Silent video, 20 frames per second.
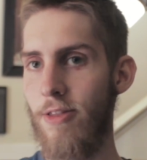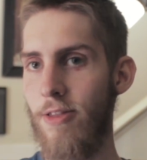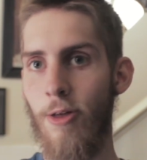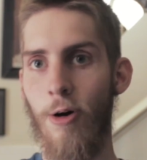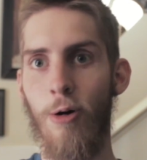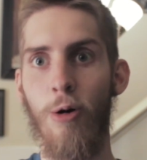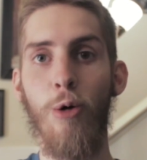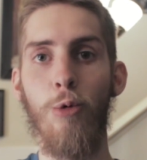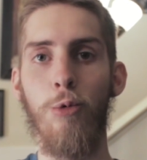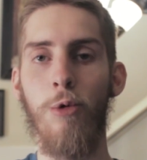the
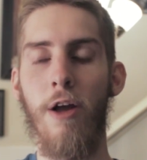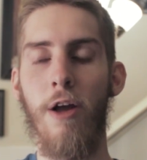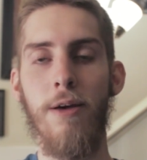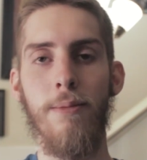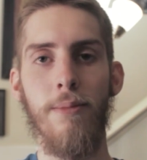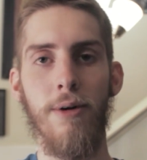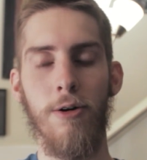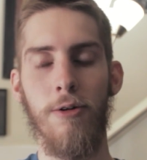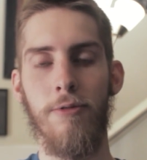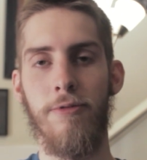whole
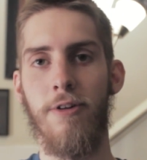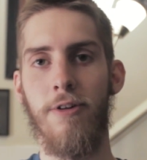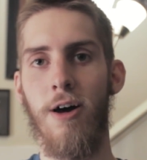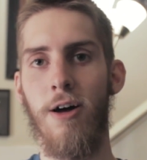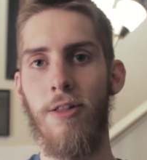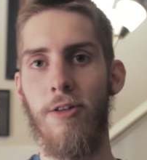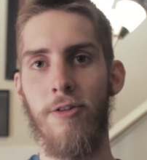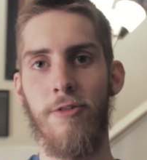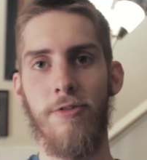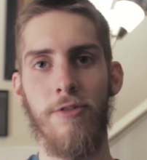rainbow of
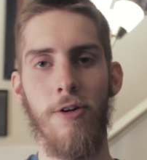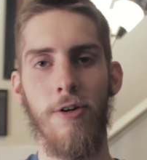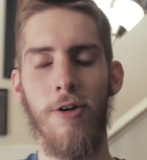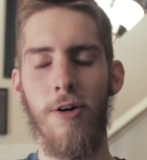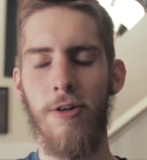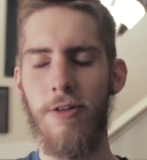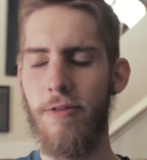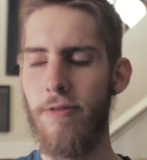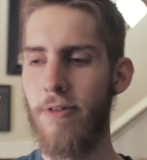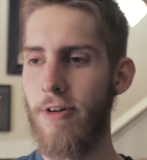colors,
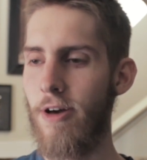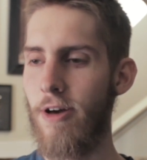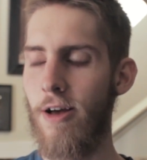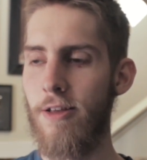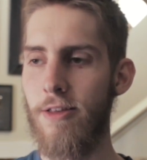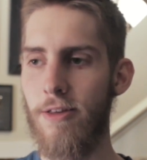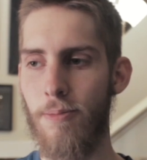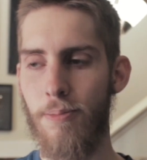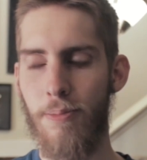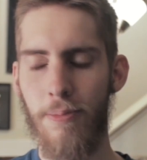all different
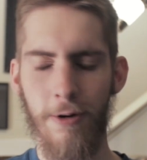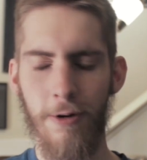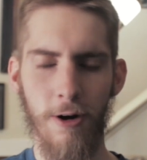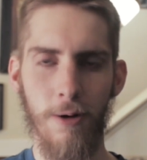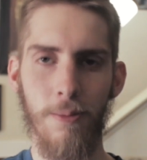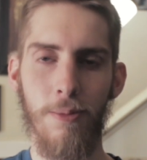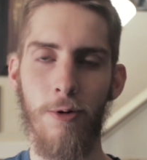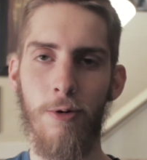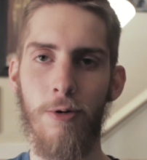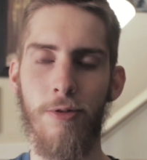kinds of
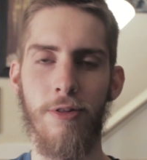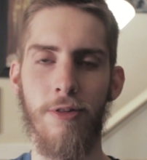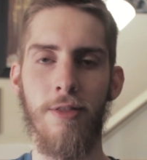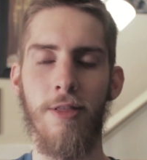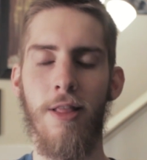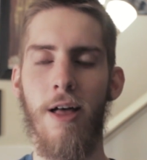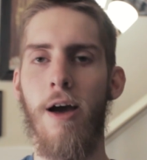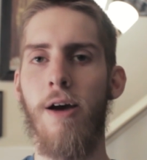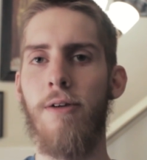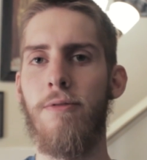purples
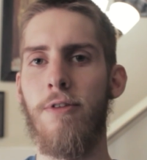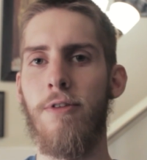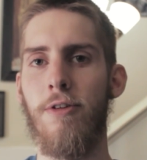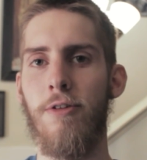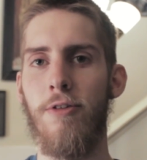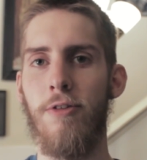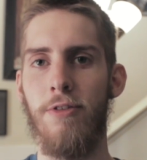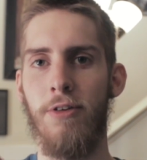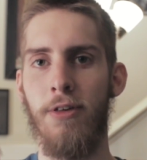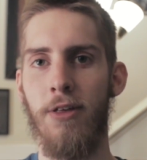and
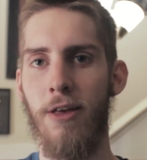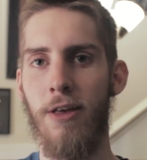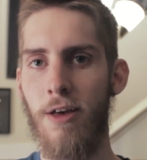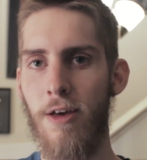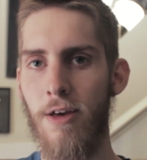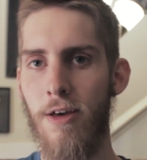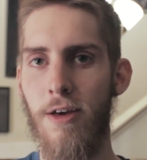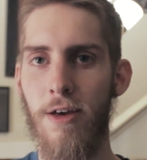lavenders and